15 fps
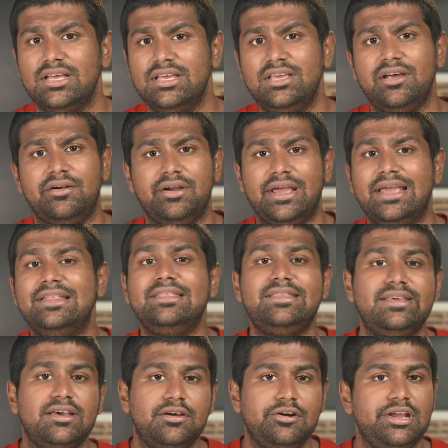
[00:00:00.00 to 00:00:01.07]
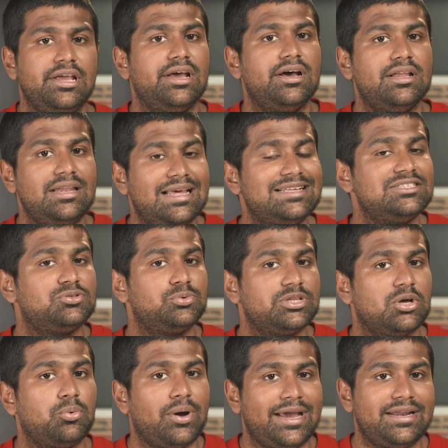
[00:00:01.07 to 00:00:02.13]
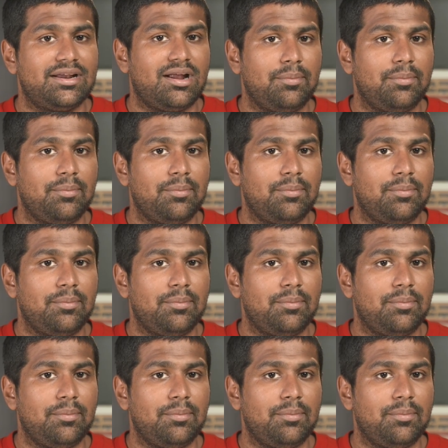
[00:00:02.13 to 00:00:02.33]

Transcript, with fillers: Here, in theory, a lens with a wider